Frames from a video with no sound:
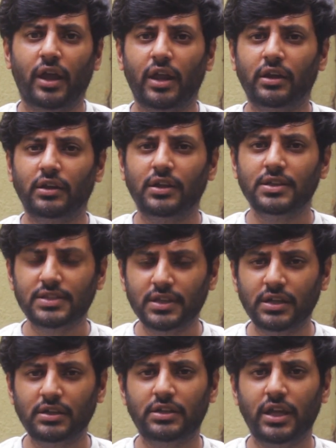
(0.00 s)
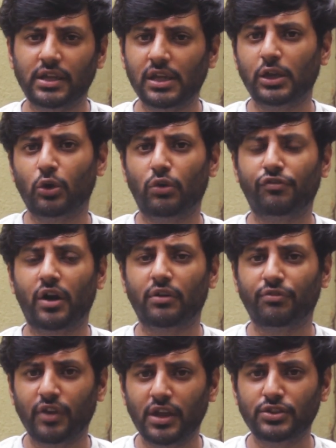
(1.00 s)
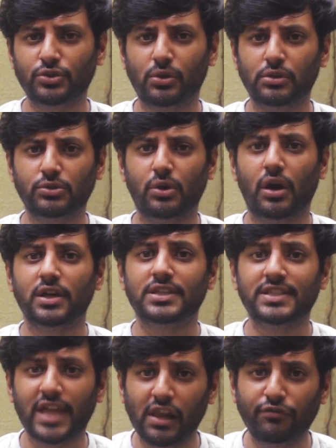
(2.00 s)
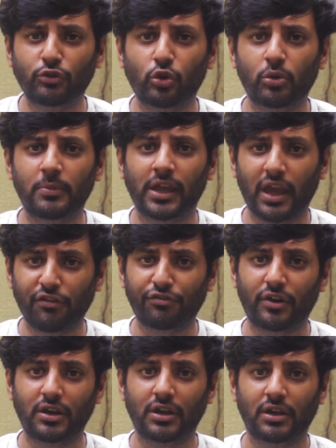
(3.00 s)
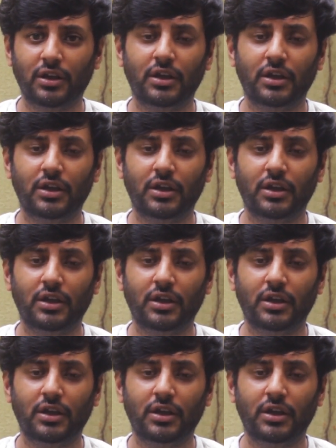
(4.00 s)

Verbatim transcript: And isn't taking care of our waste also a self-grooming effort?